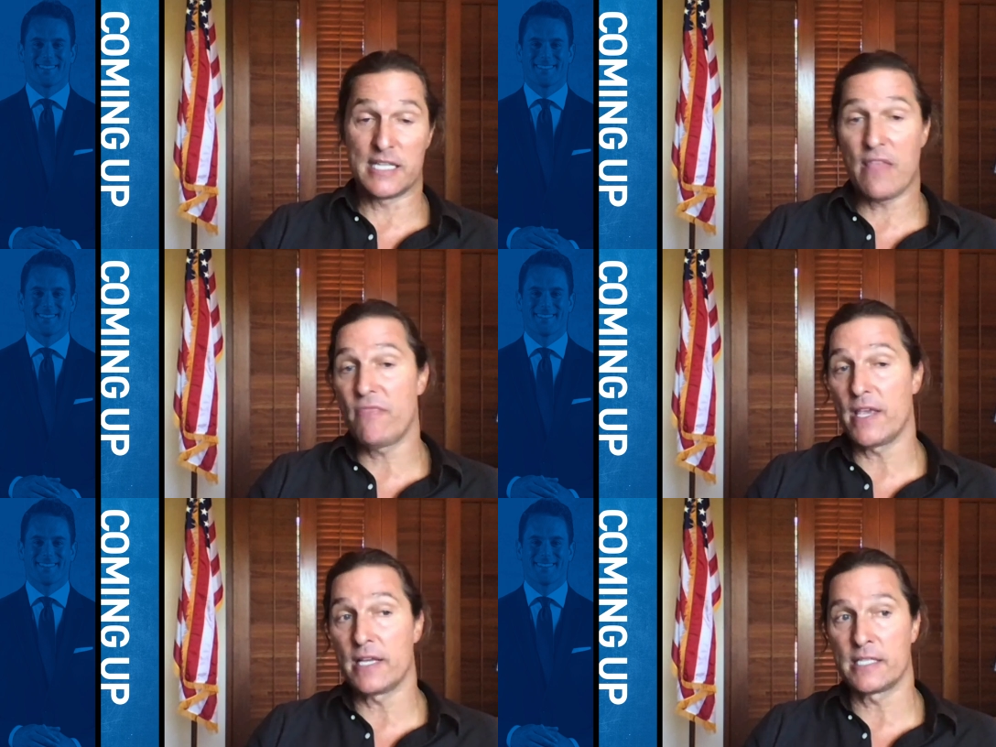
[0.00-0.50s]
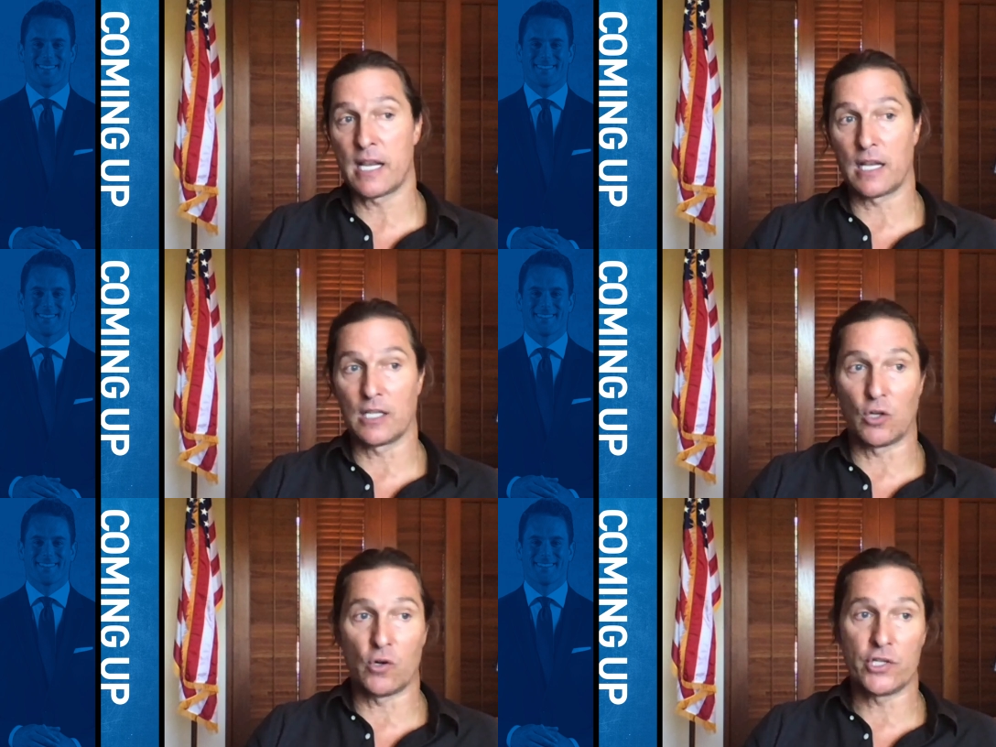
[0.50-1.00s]
Speaker 1: and said things
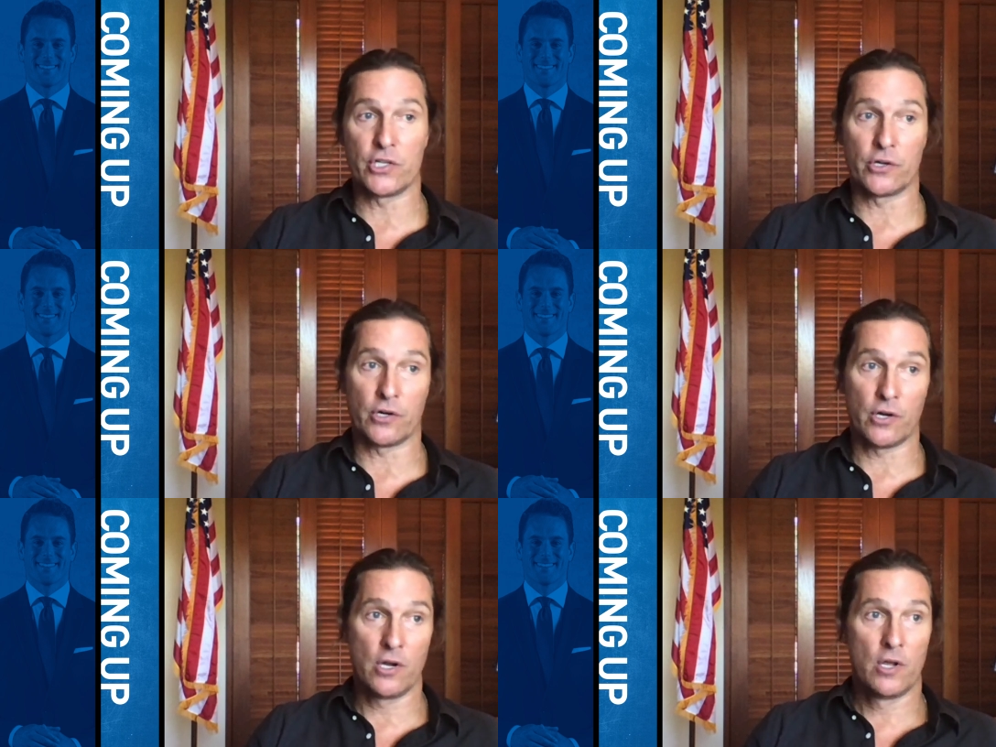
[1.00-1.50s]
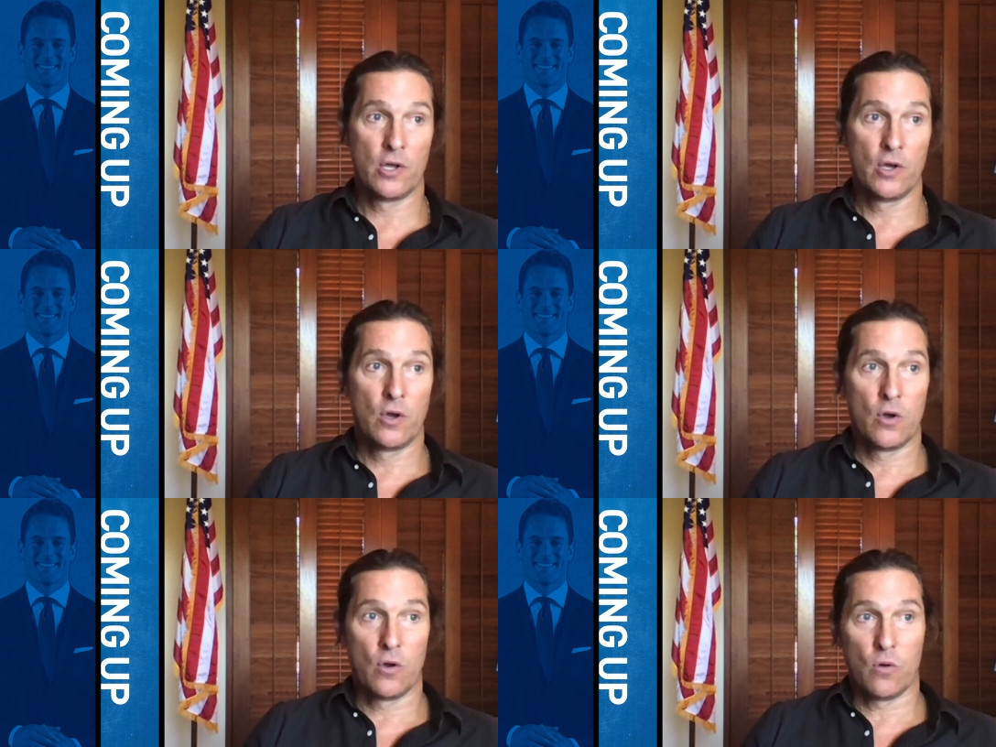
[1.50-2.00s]
that a lawyer
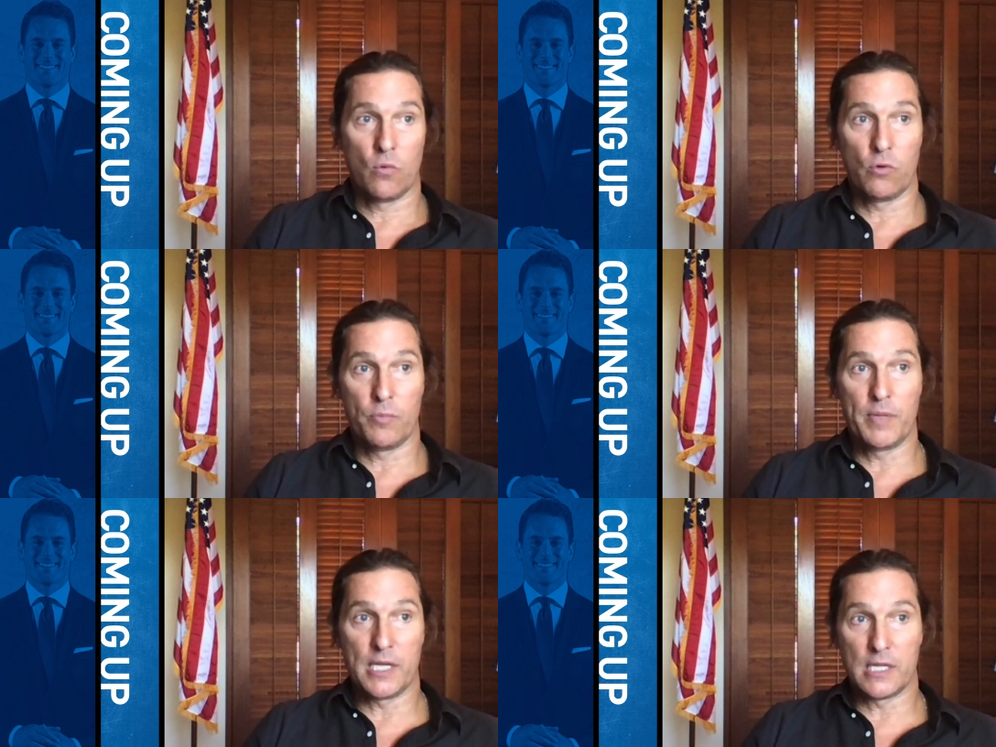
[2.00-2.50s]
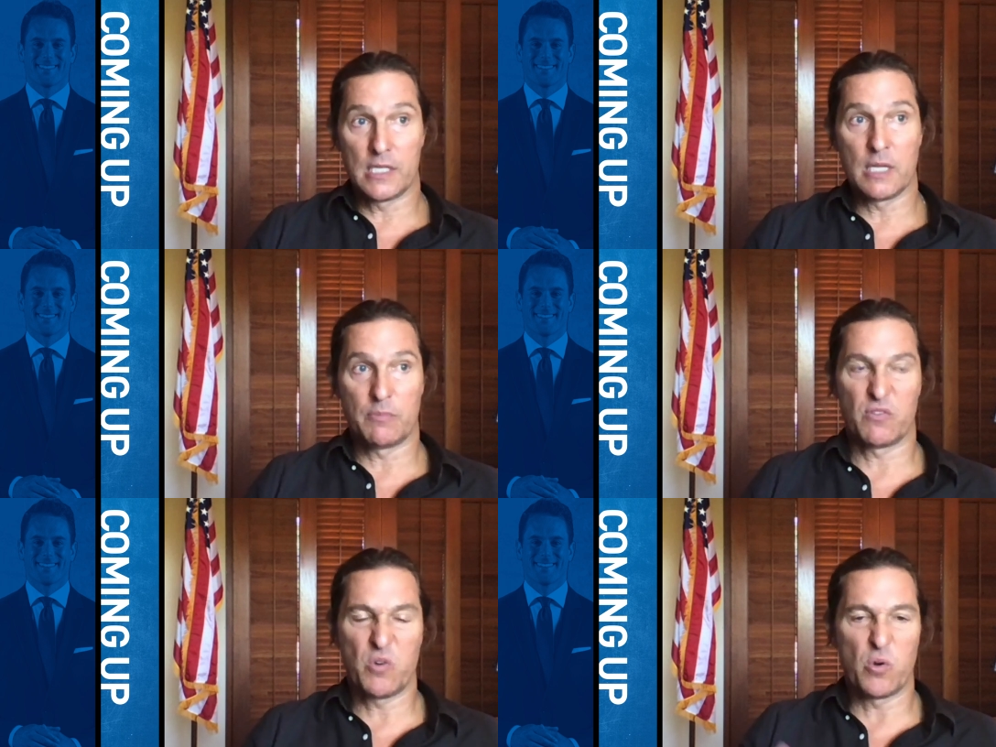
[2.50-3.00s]
would be in
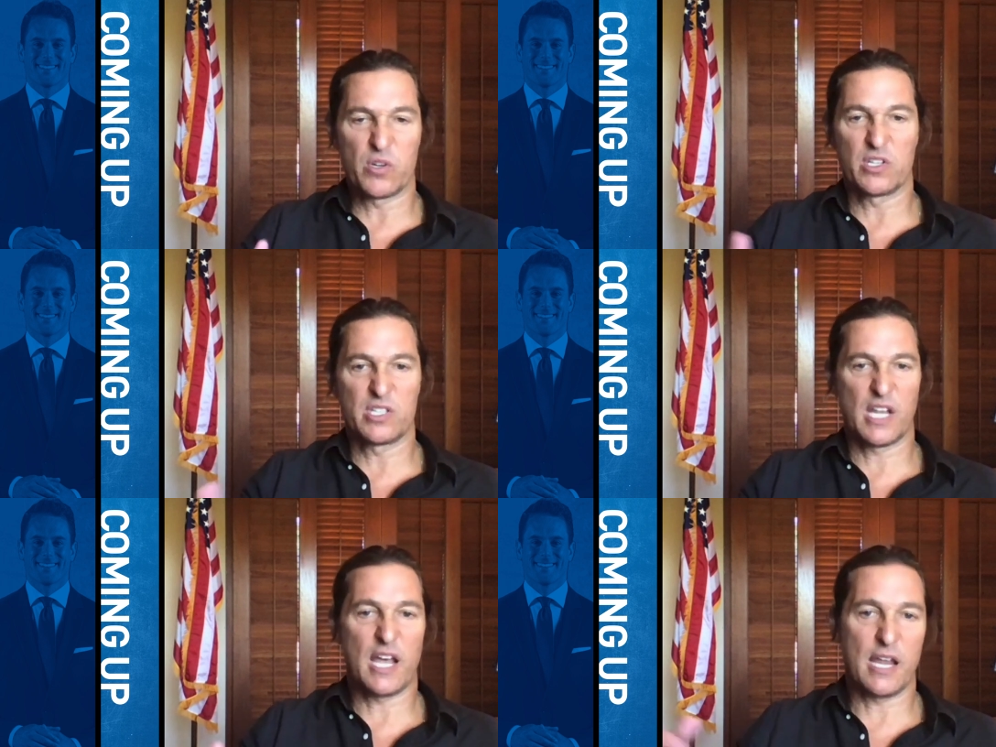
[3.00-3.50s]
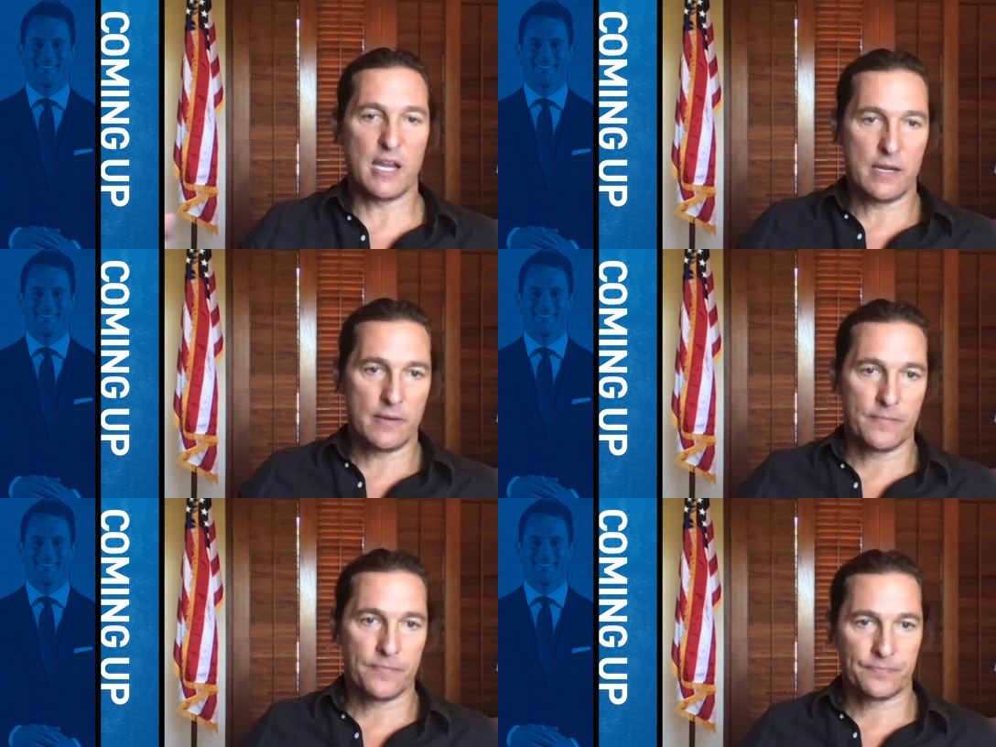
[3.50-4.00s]
contempt of court to
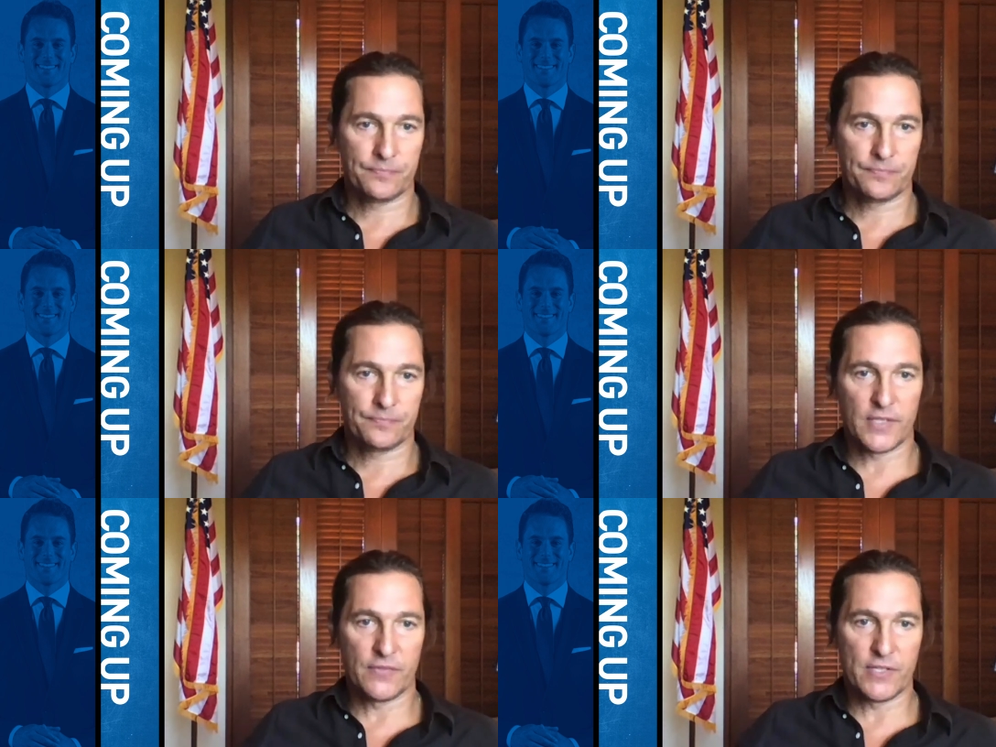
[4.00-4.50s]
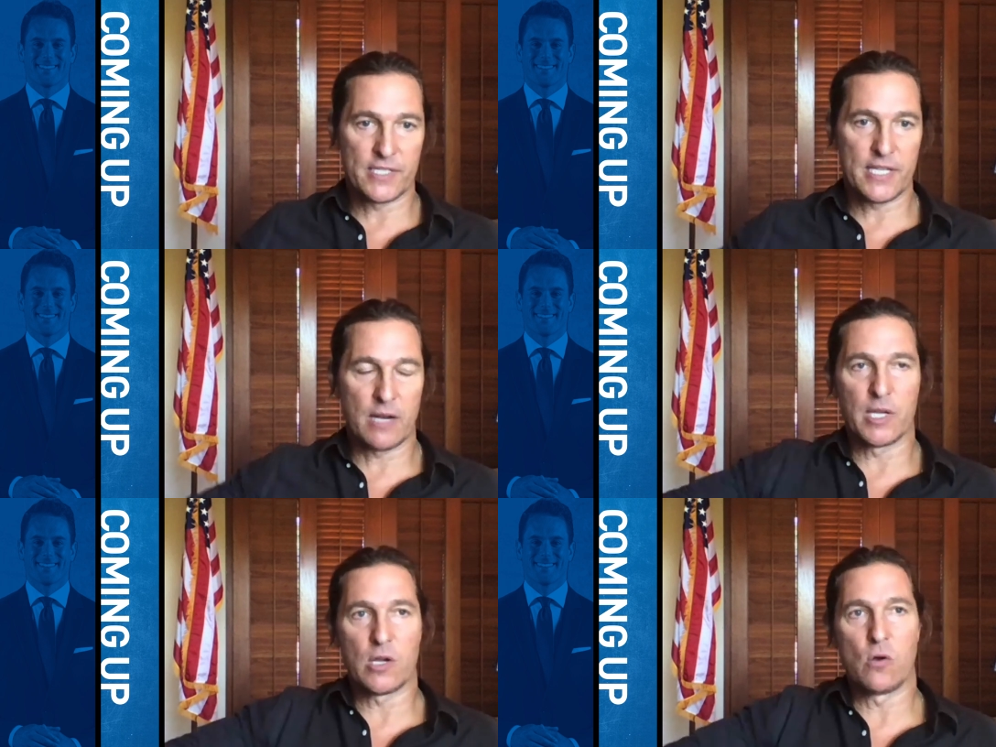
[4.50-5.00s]
say if he
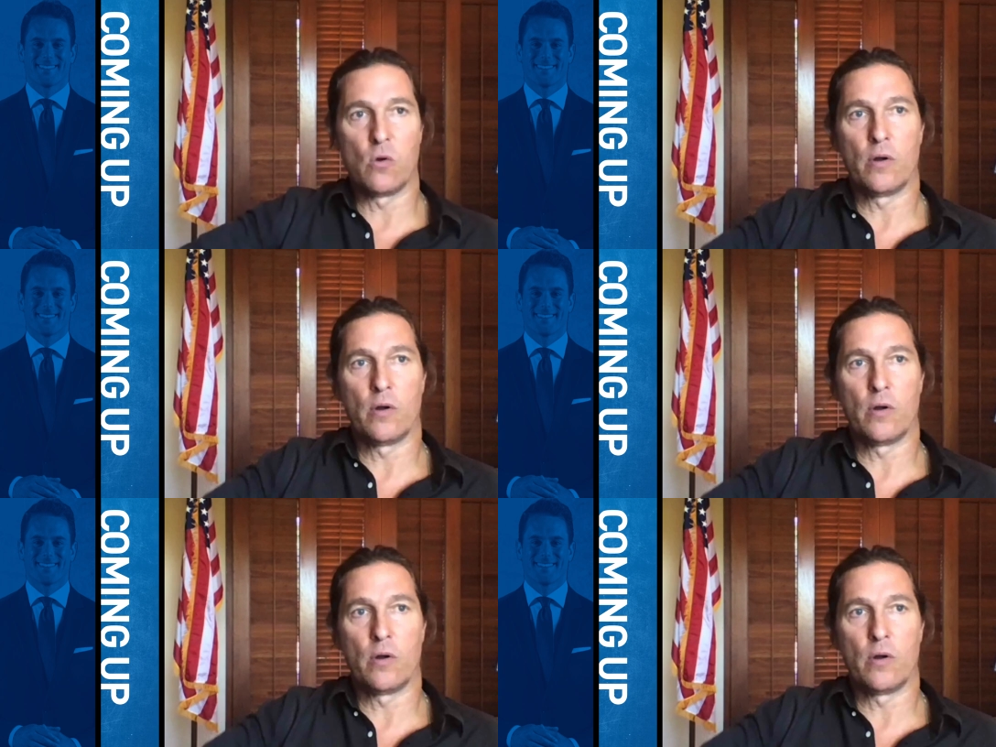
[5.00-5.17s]
said them in